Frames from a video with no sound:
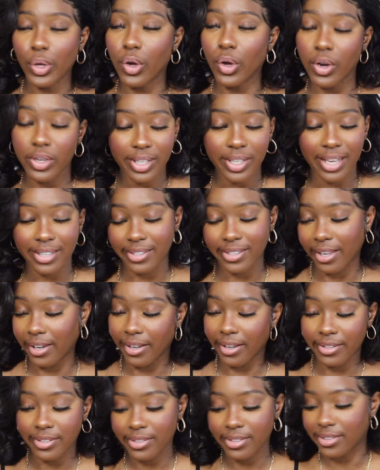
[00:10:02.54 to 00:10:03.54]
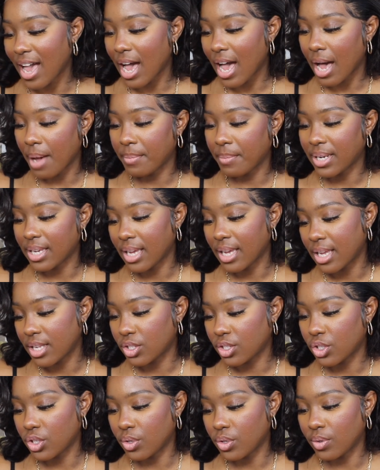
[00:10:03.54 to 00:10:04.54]
God can tell us. How many
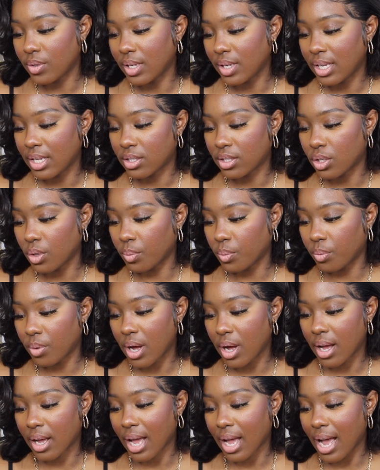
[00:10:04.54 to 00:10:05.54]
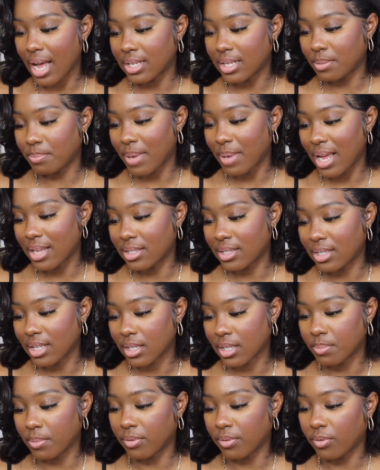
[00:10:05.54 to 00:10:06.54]
years do you need to work as band
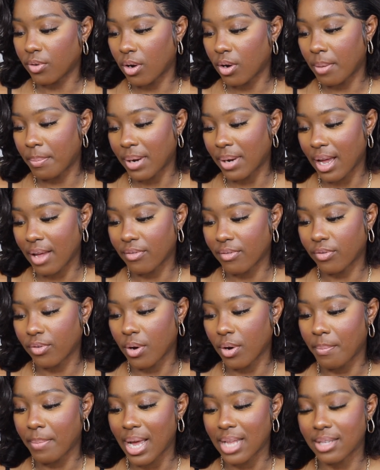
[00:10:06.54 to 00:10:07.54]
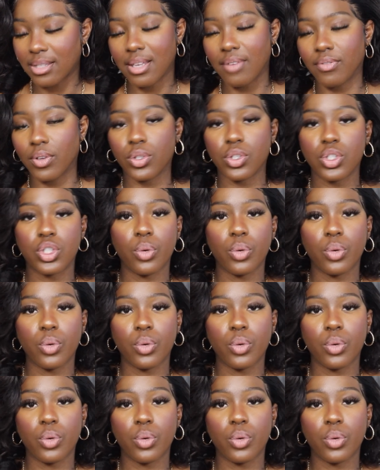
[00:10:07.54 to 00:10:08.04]
6 before applying for band 7?